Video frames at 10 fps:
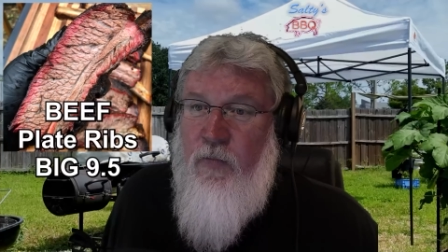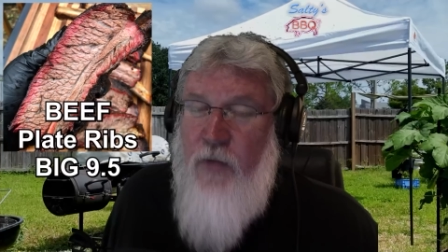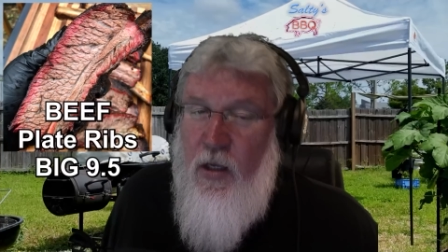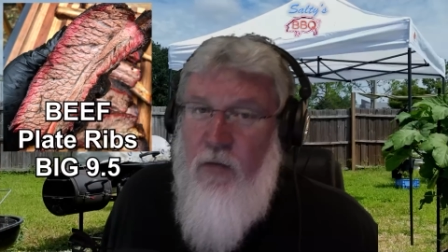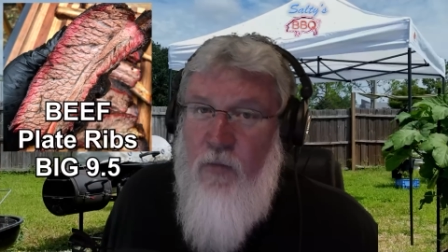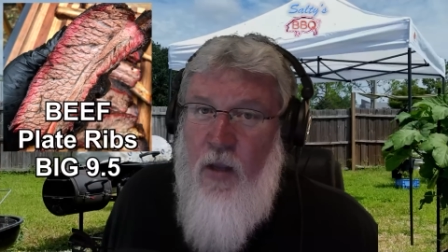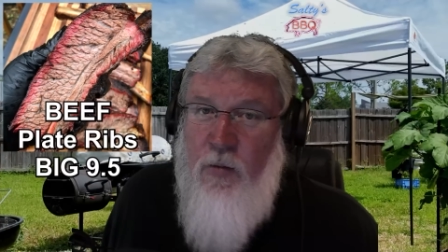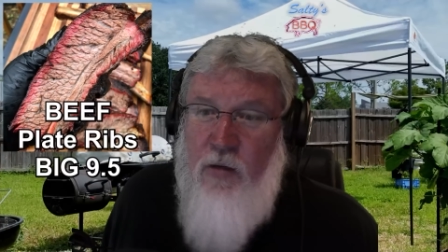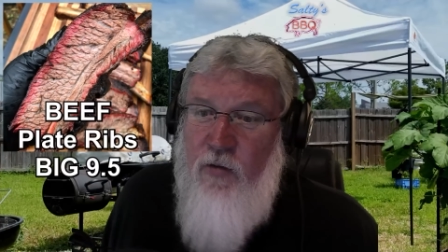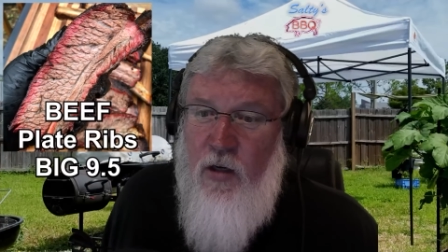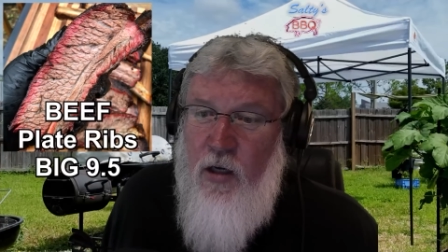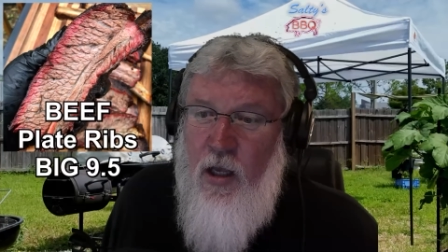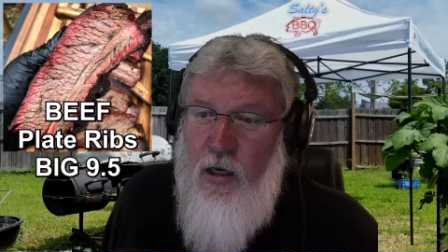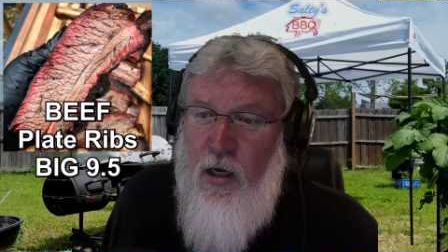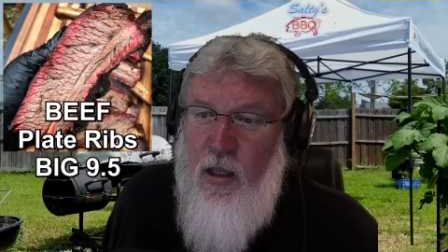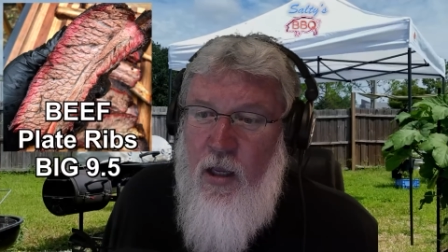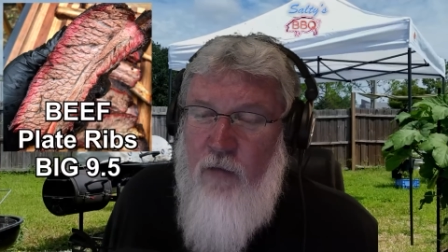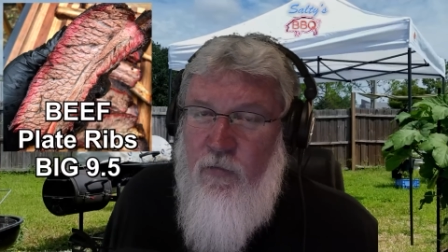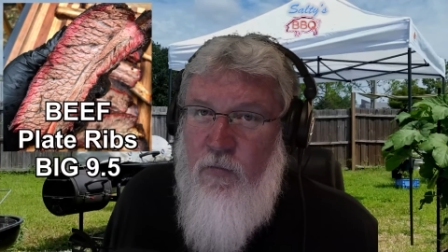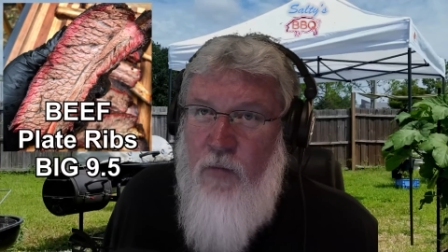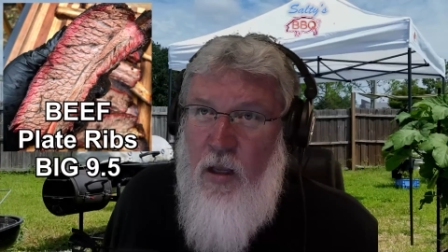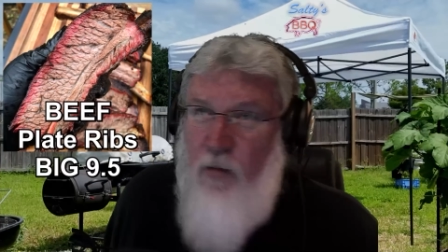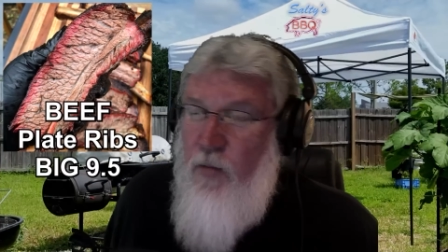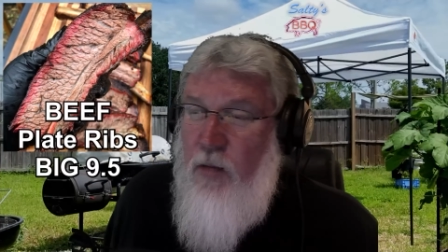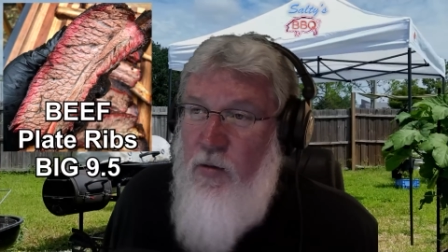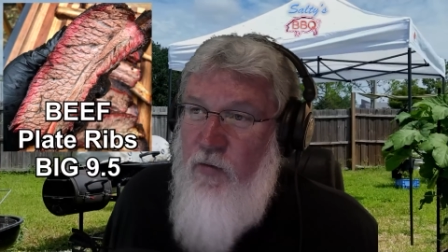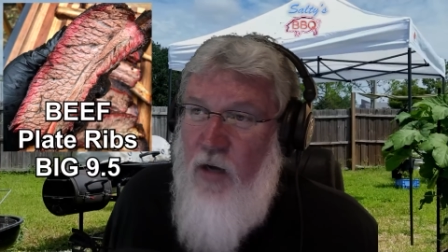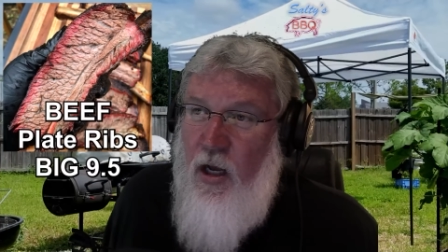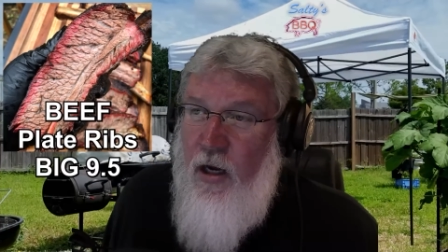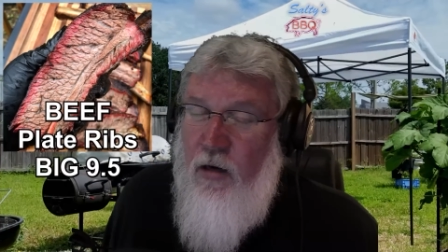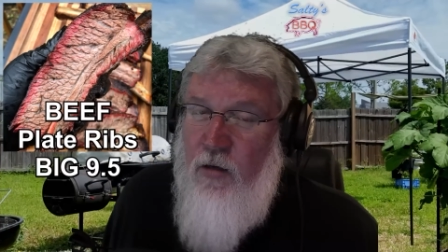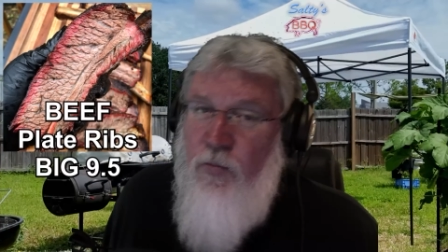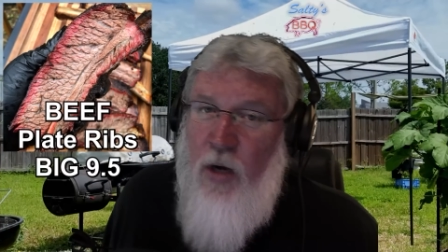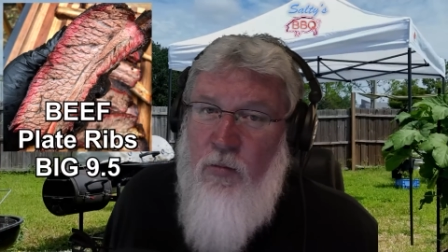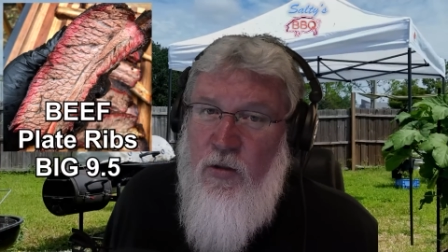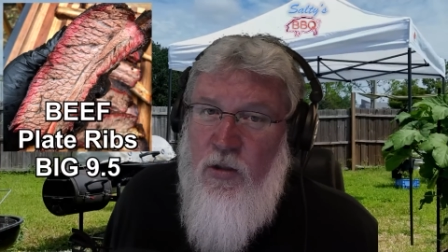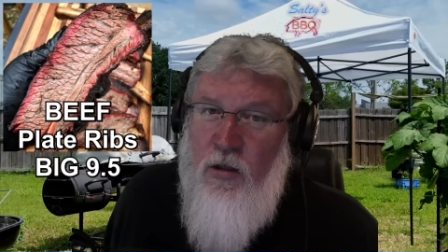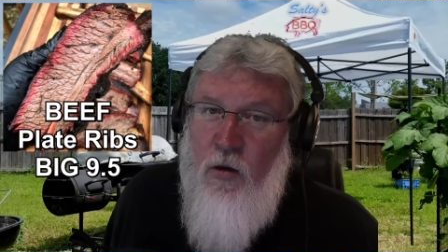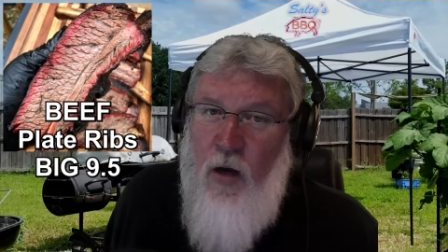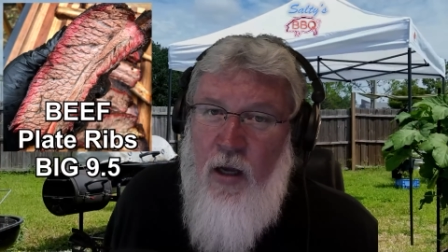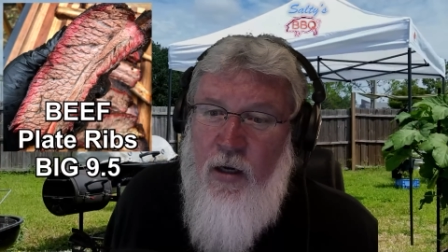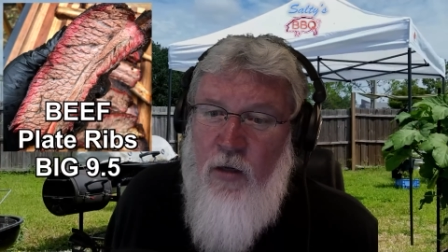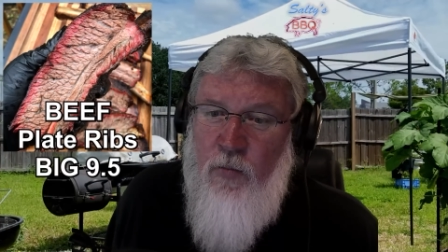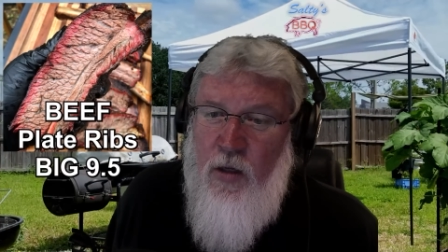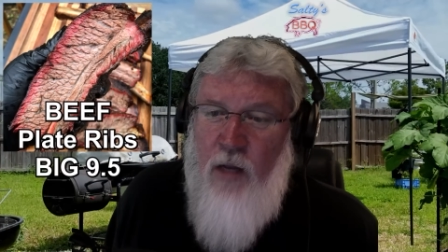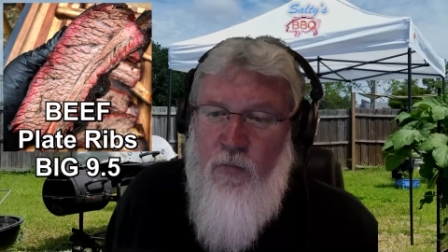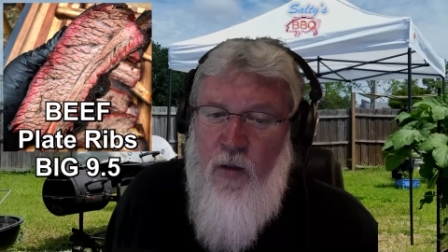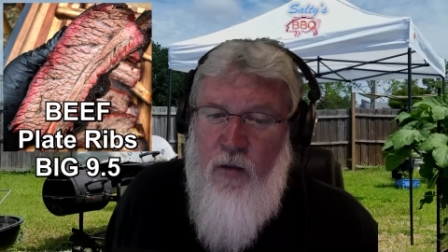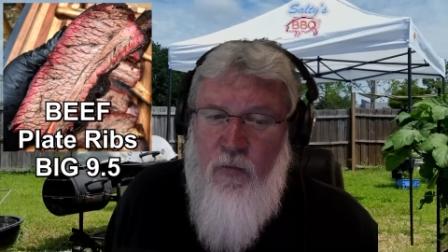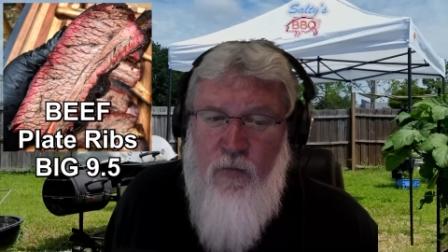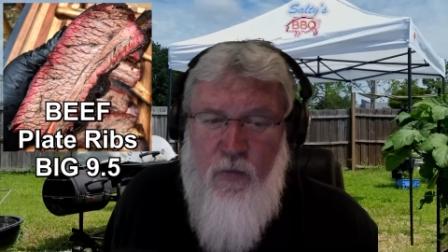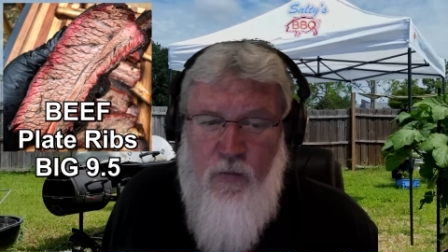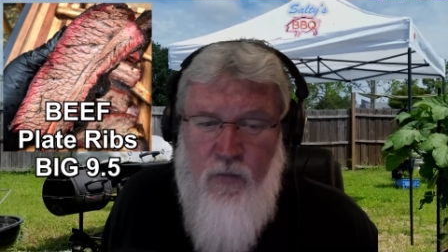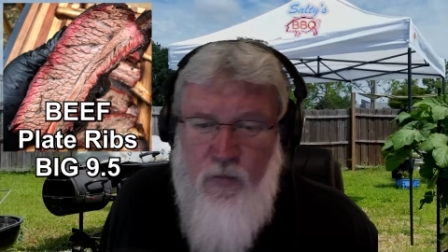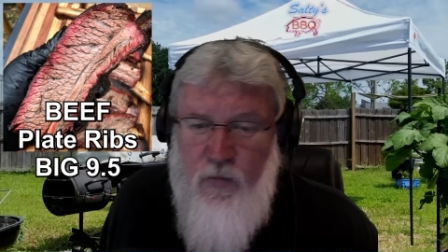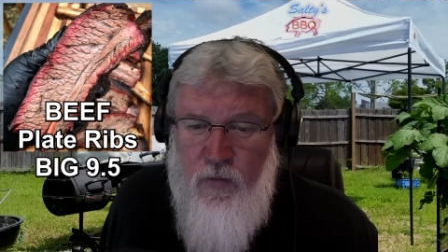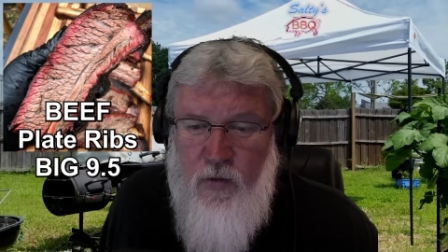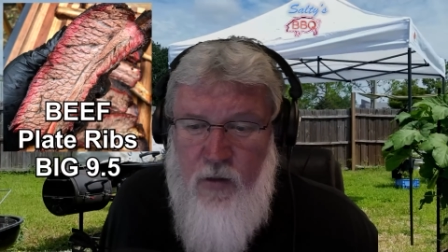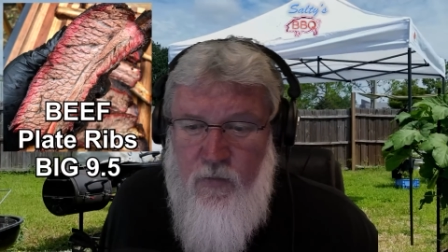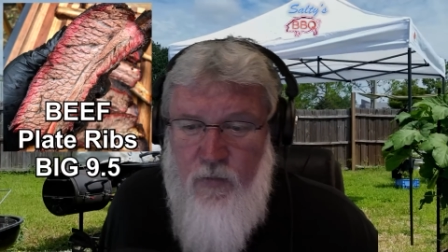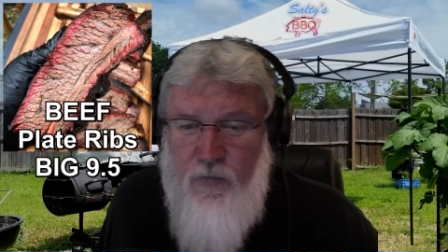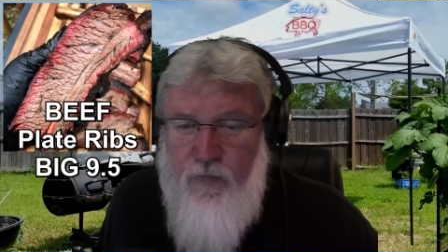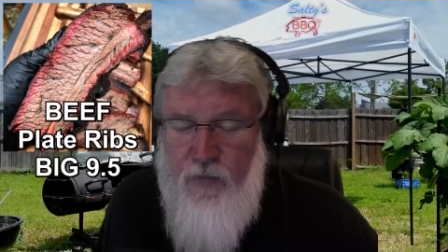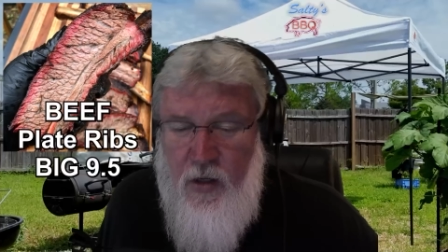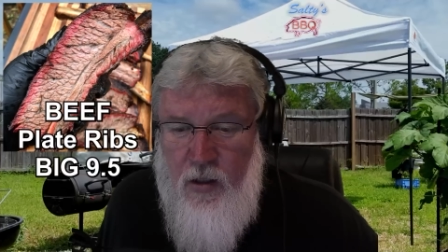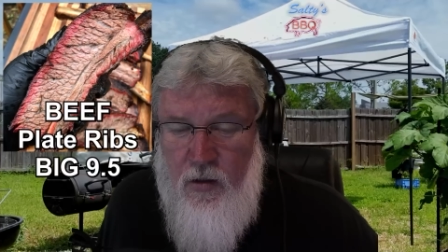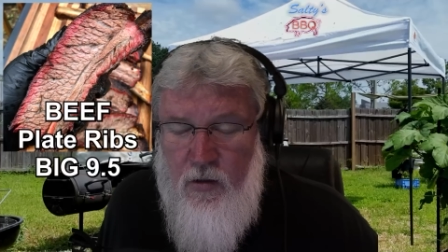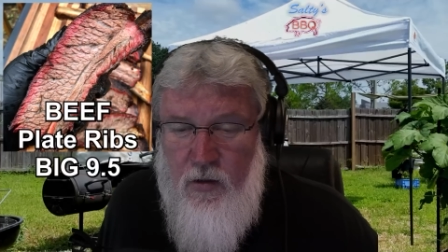Yeah, I'm giving it a nine and a half, uh, maybe even higher. It probably should go higher, but I, I mm, uh, yeah,